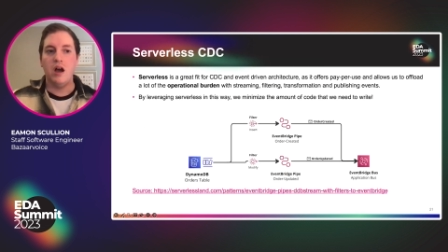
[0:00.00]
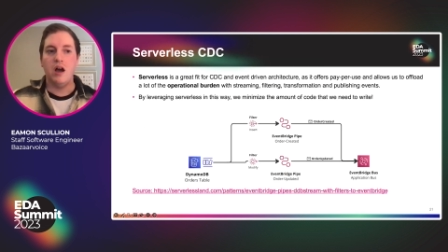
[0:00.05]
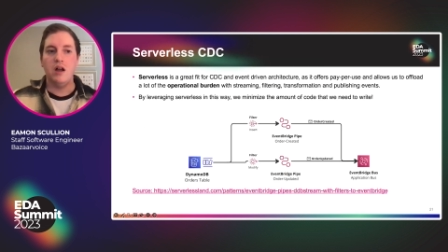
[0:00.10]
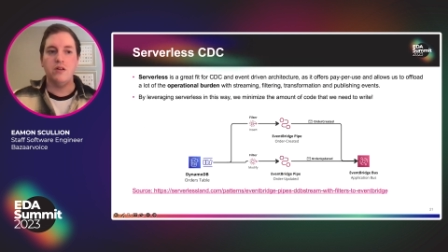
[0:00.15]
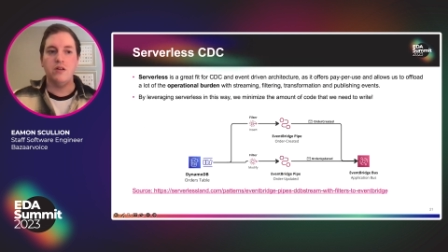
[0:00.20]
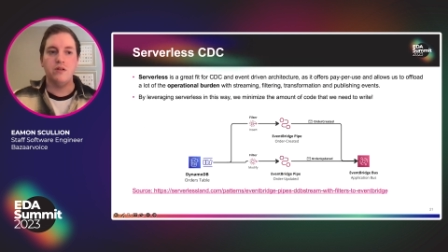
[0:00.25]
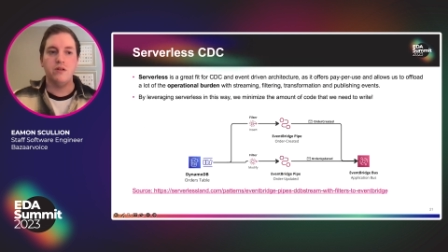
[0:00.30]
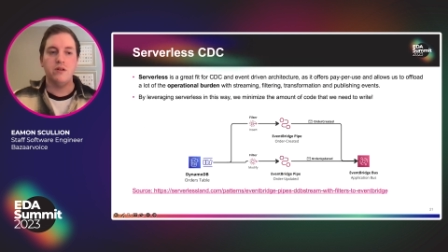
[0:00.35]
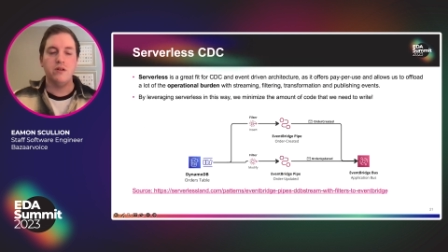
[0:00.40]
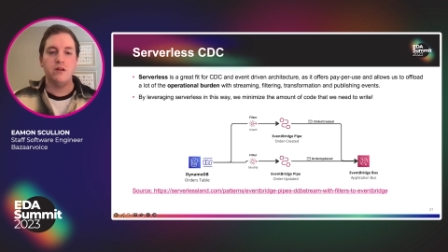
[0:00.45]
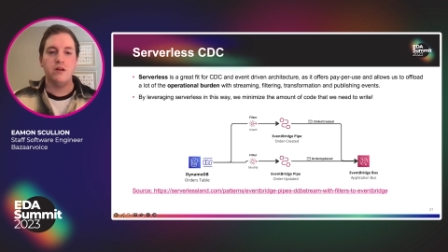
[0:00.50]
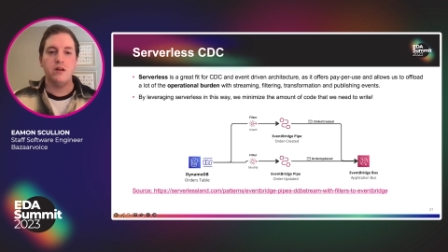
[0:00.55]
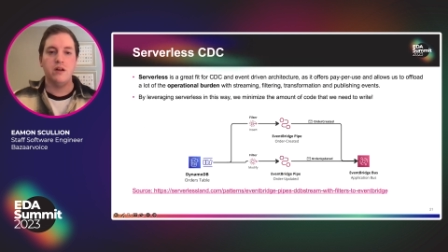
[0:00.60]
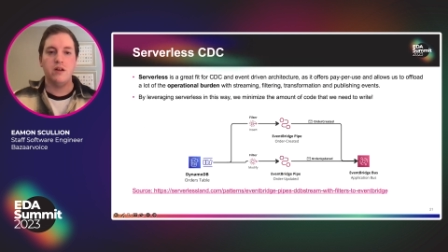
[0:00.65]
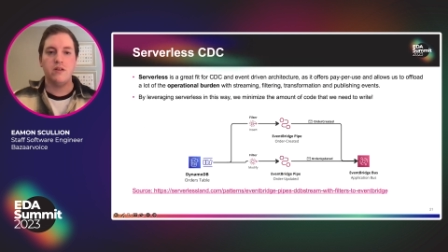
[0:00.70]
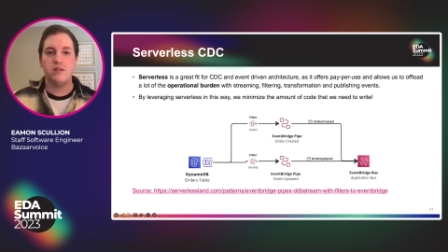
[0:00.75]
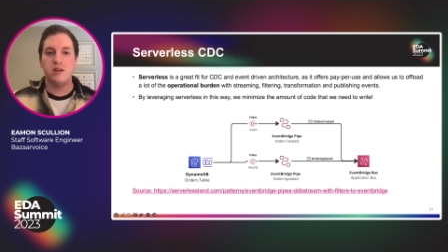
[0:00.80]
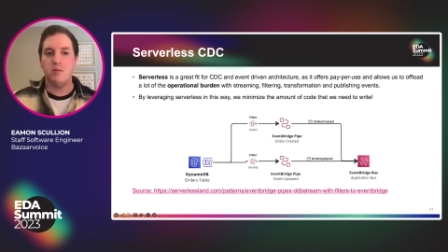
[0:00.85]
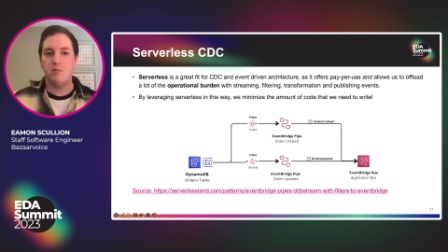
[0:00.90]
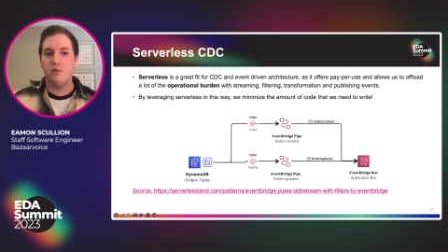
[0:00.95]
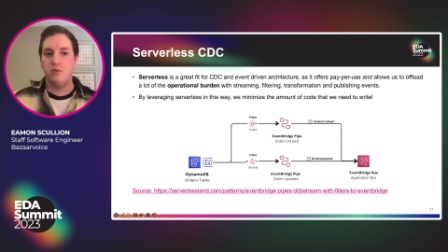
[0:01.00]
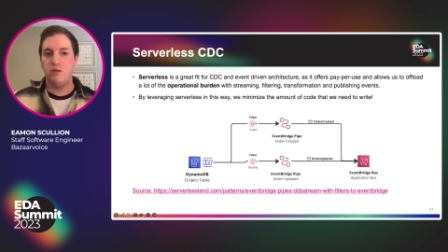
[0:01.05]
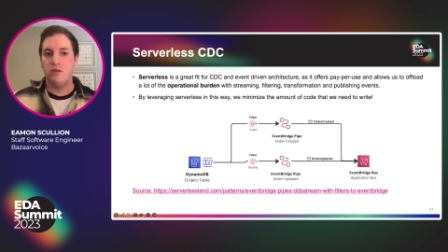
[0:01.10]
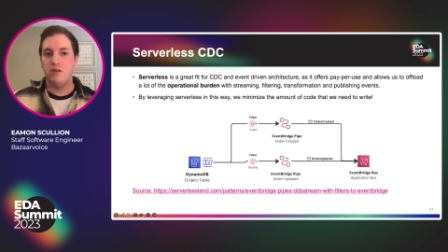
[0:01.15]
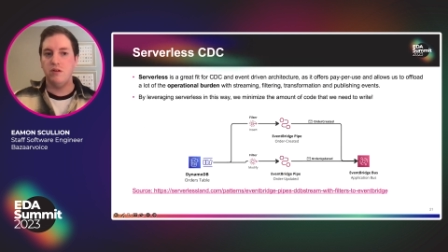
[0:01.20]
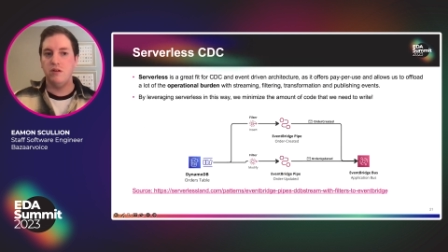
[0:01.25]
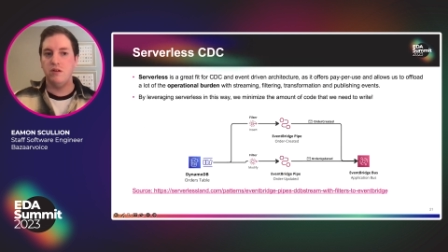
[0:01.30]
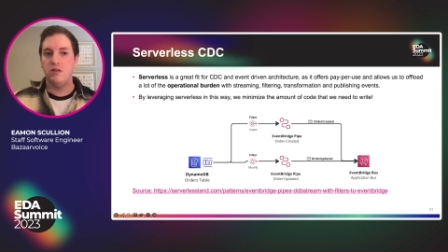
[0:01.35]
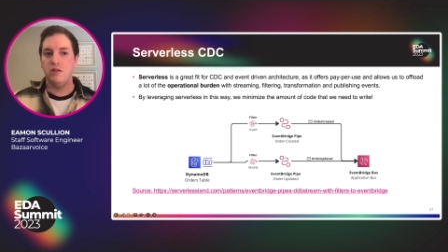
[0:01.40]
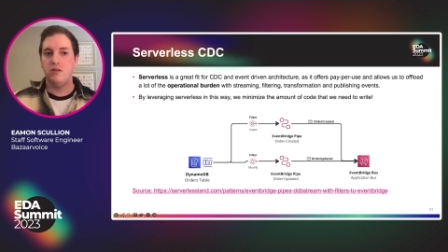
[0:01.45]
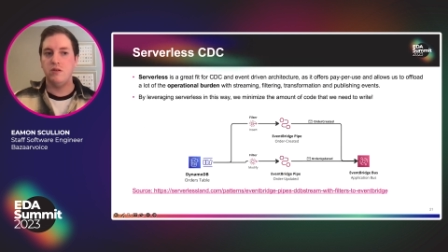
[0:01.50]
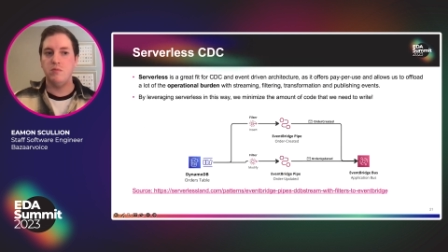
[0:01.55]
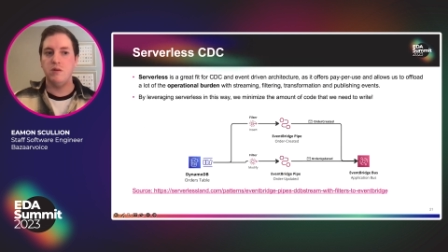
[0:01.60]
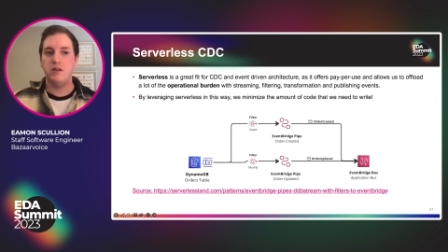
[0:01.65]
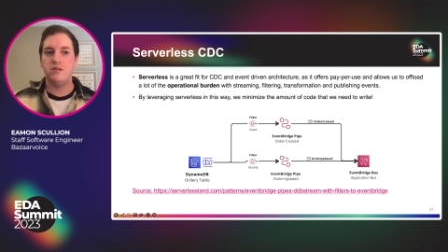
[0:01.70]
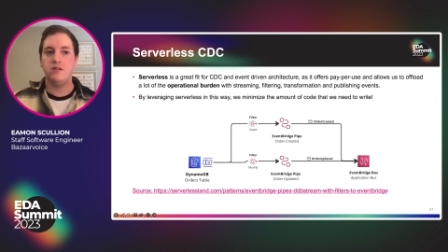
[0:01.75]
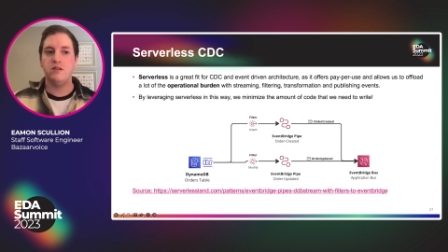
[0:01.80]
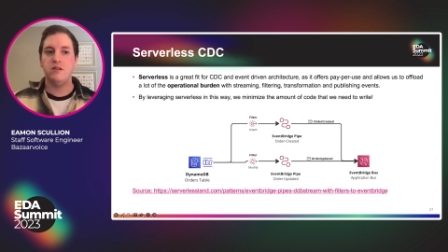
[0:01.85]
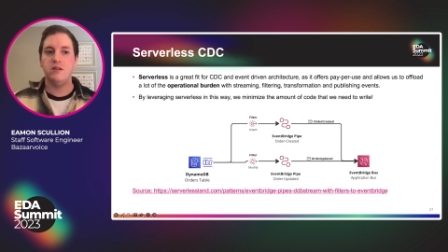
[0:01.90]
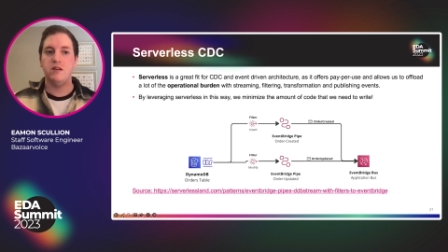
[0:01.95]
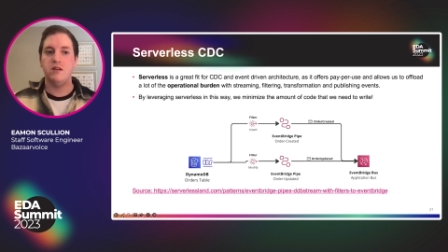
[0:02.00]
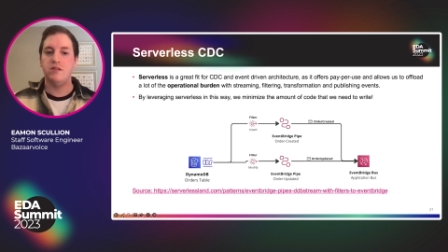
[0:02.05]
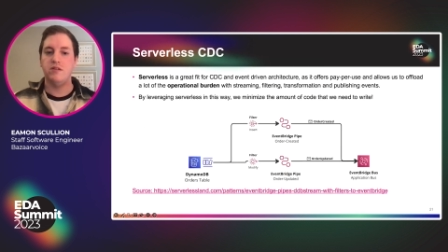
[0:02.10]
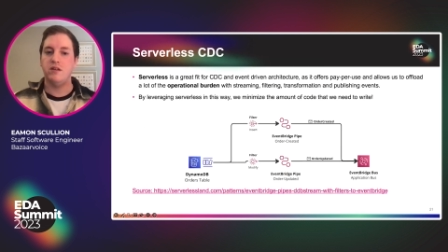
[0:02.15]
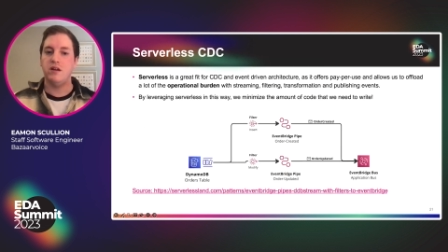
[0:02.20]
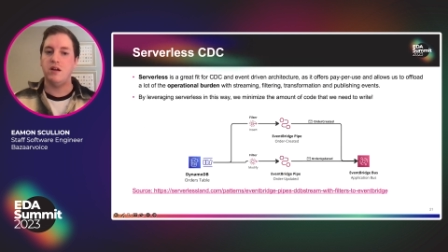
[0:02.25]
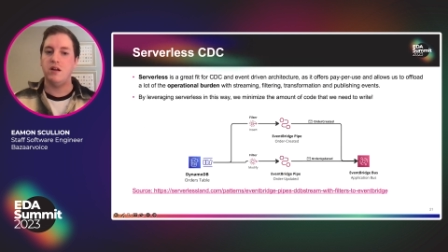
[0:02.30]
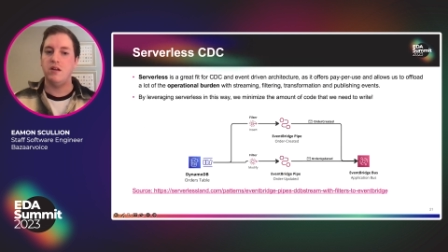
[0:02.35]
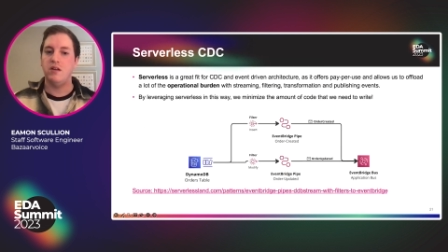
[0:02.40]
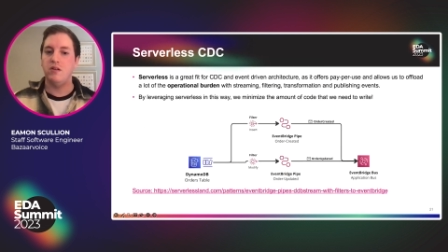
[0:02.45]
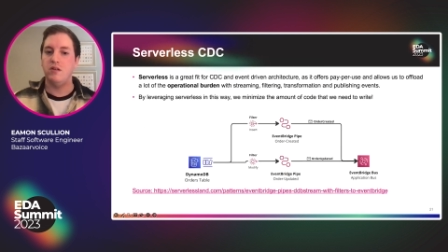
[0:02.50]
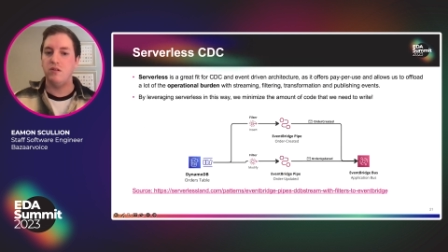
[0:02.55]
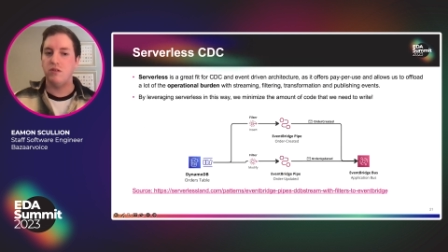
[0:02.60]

Another example to mention is that